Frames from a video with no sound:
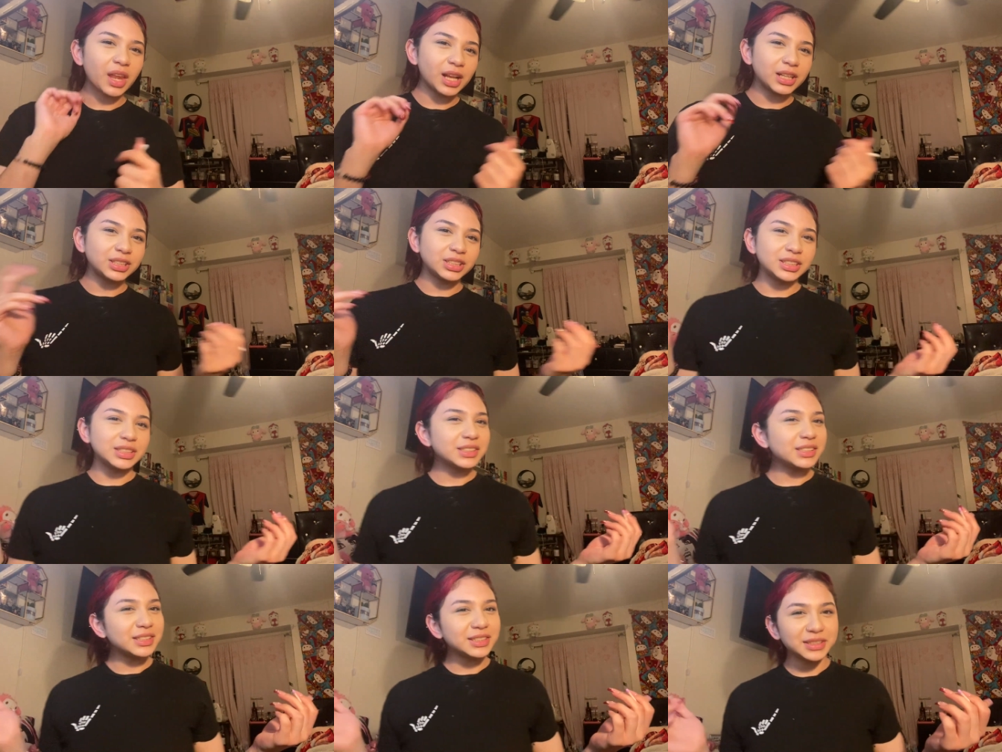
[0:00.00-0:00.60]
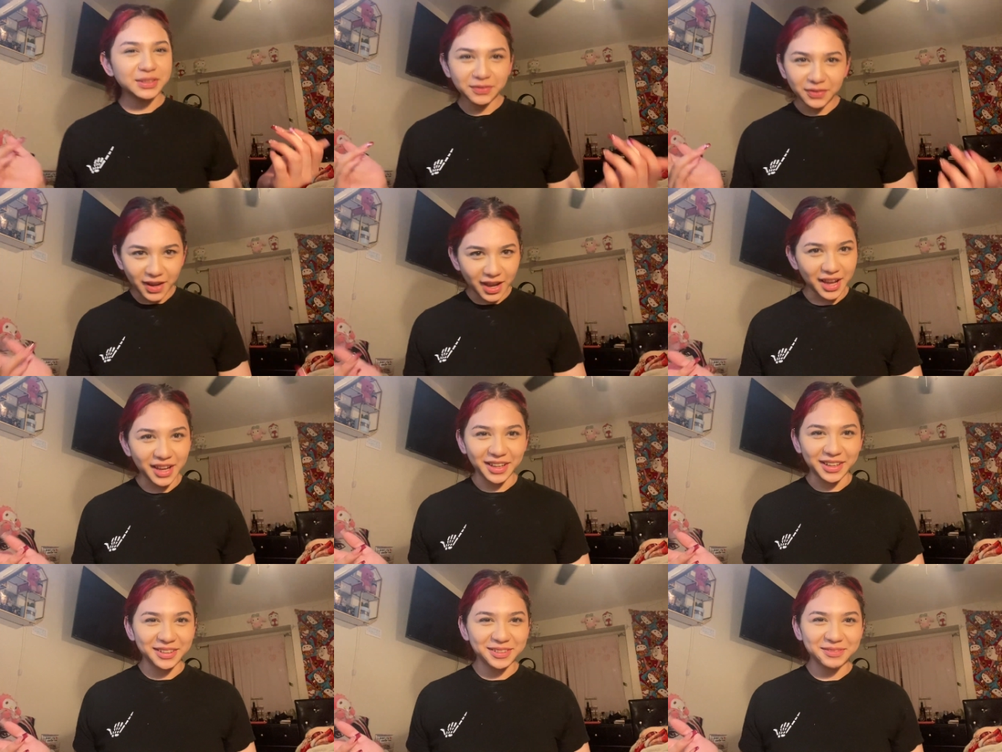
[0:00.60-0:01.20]
She looks
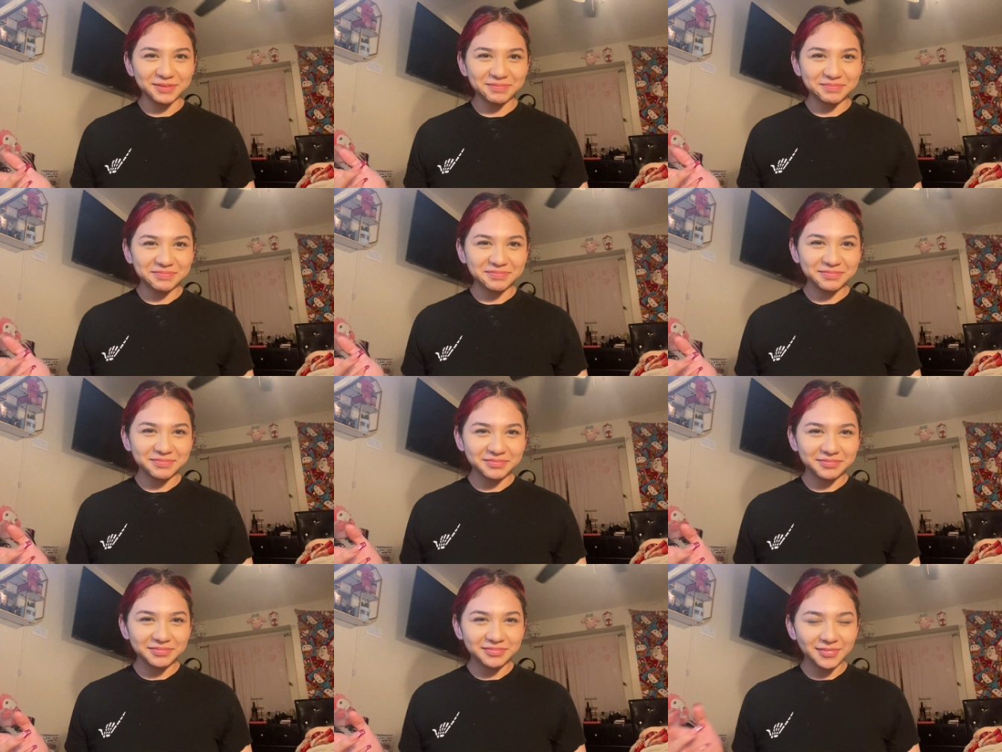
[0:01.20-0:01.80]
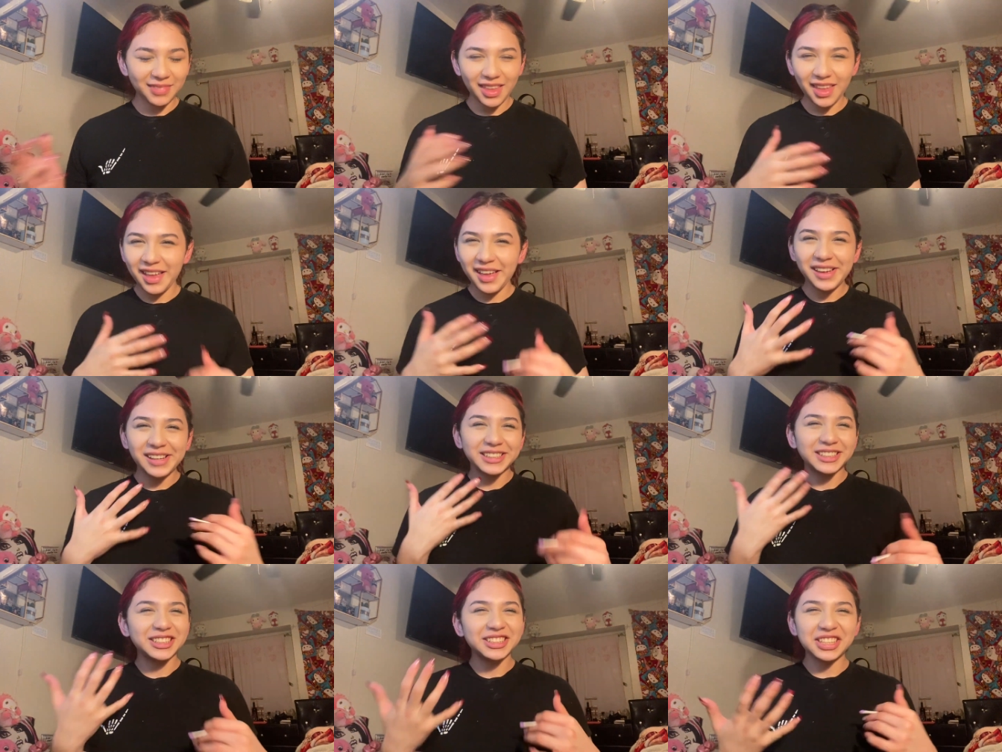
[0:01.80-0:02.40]
fine.
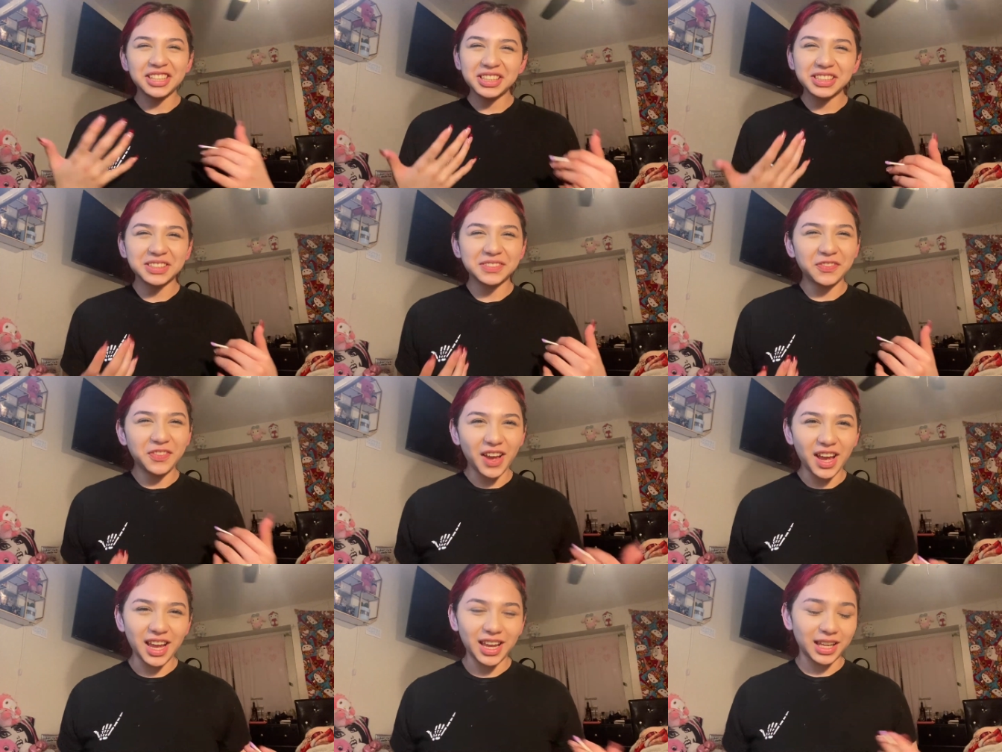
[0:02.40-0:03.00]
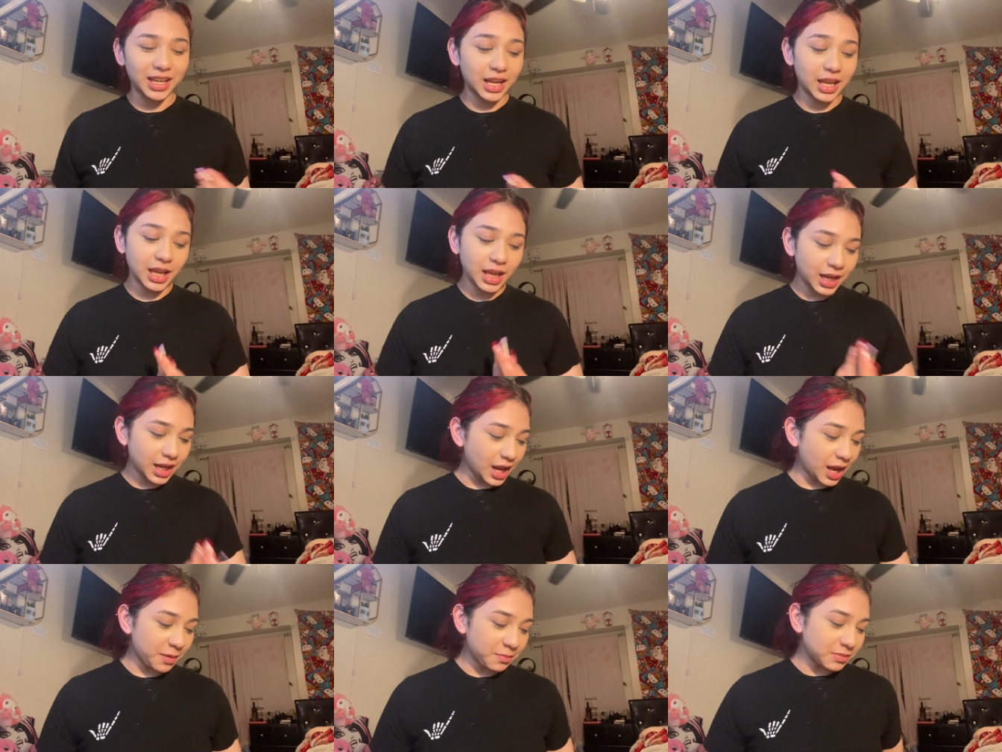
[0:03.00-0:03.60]
She looks fine.
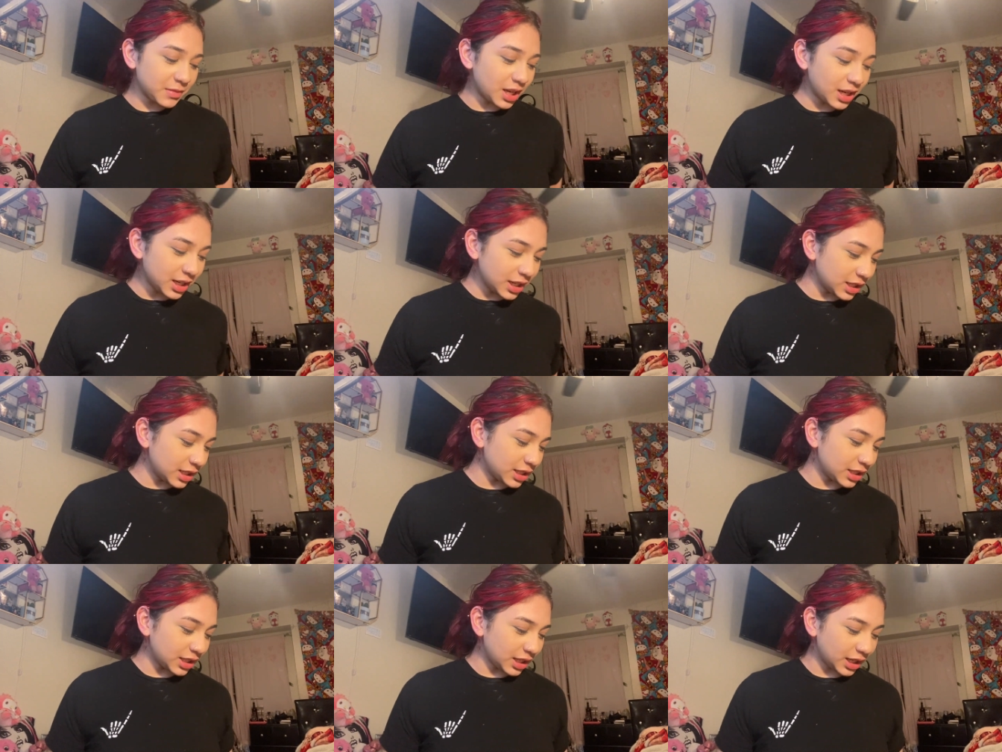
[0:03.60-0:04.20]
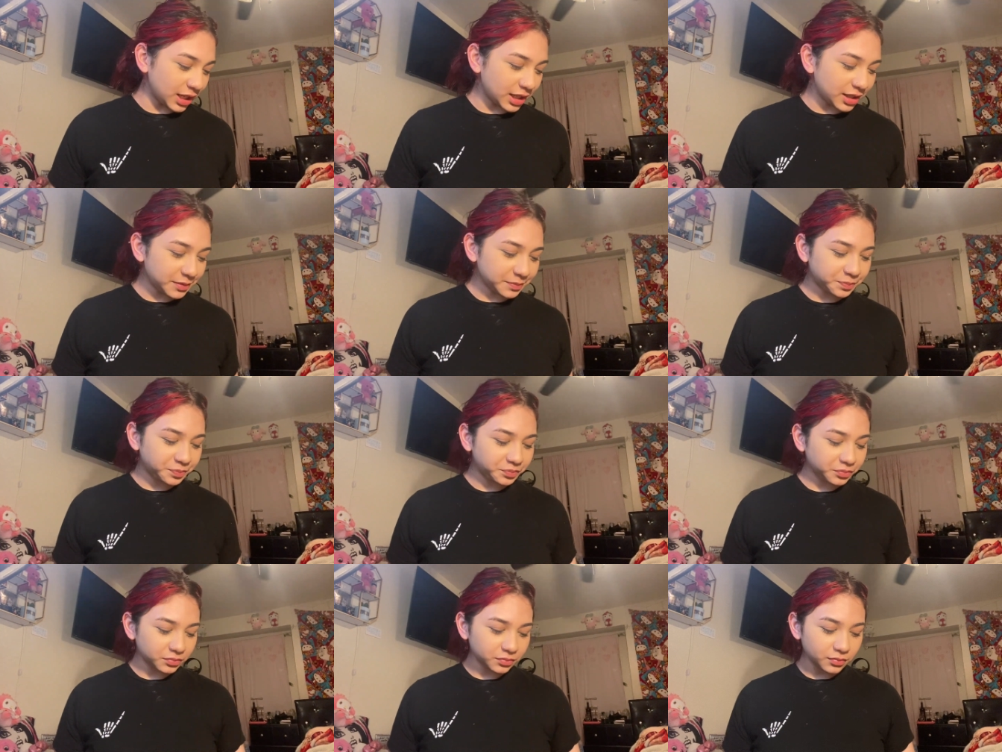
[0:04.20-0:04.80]
And I'm not gonna, like,
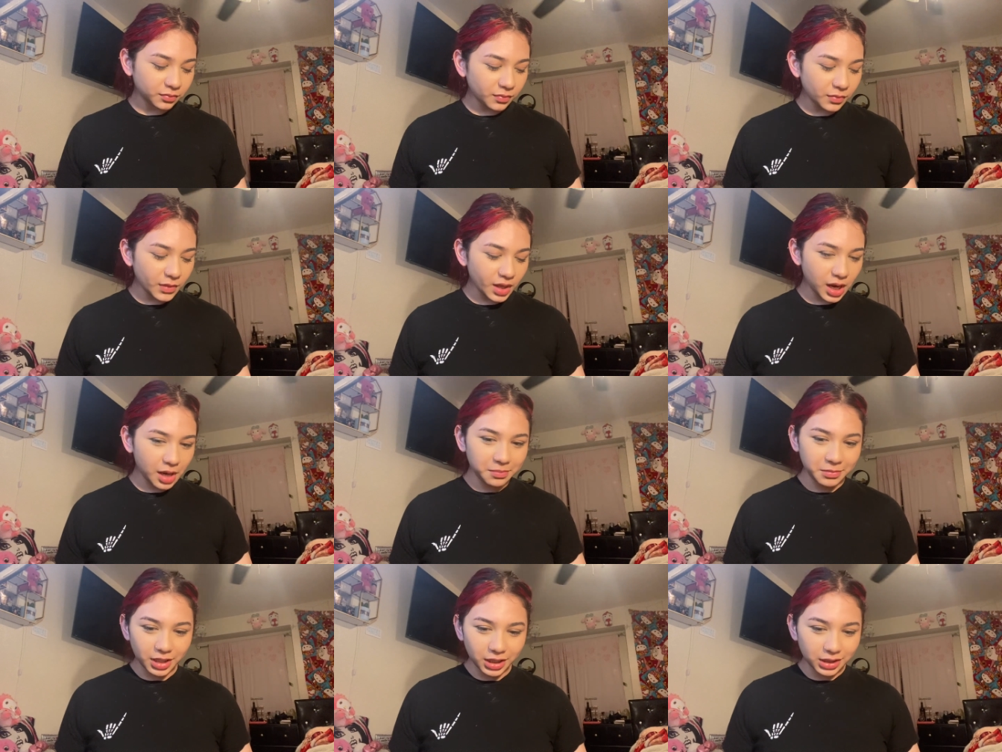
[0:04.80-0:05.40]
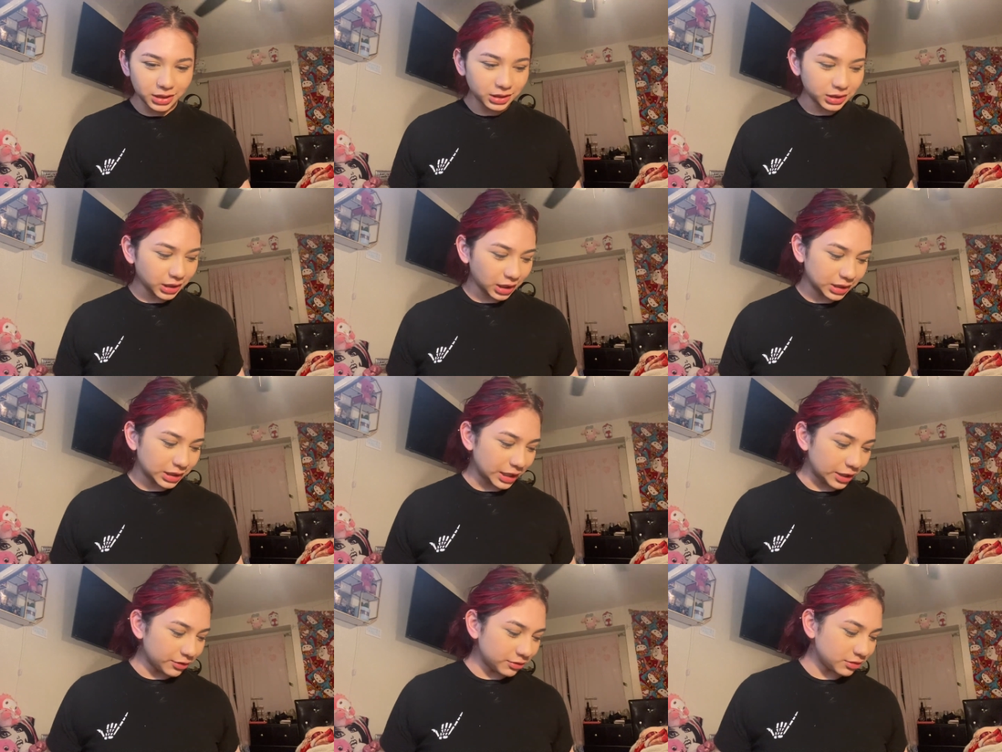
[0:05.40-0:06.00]
I'm not gonna talk
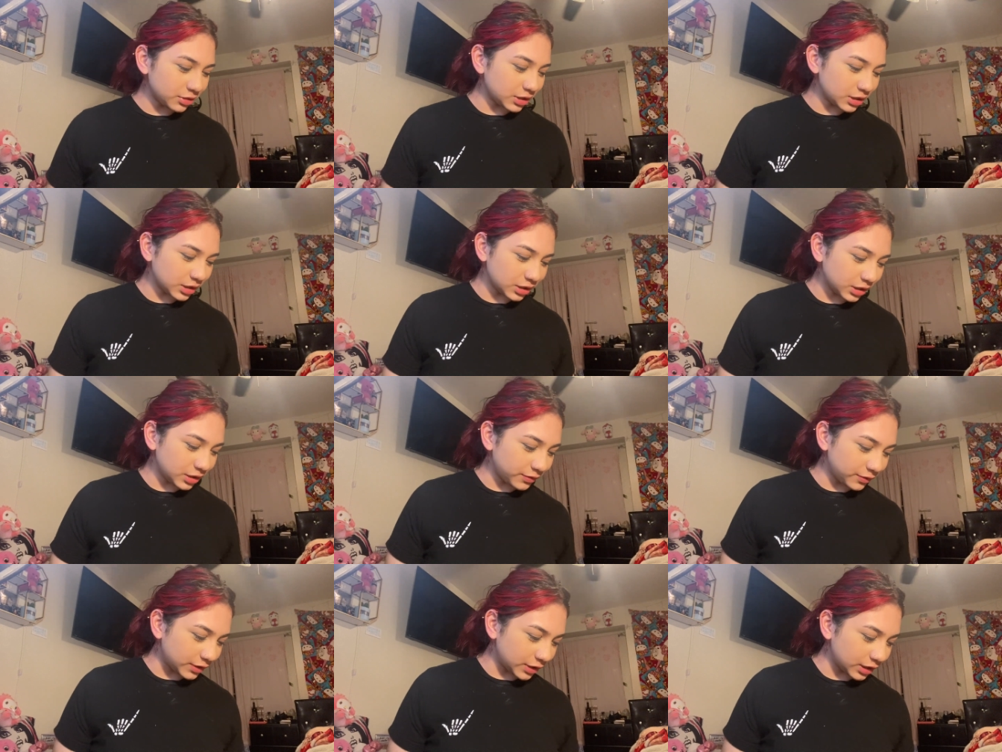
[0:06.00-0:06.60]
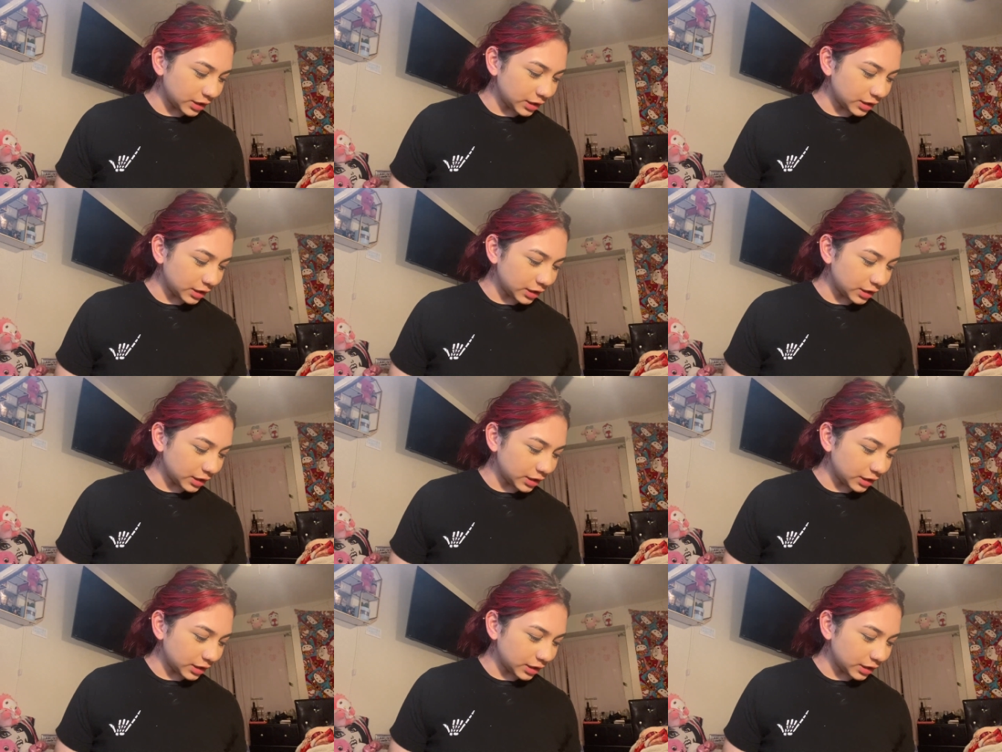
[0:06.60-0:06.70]
down on her the fuck.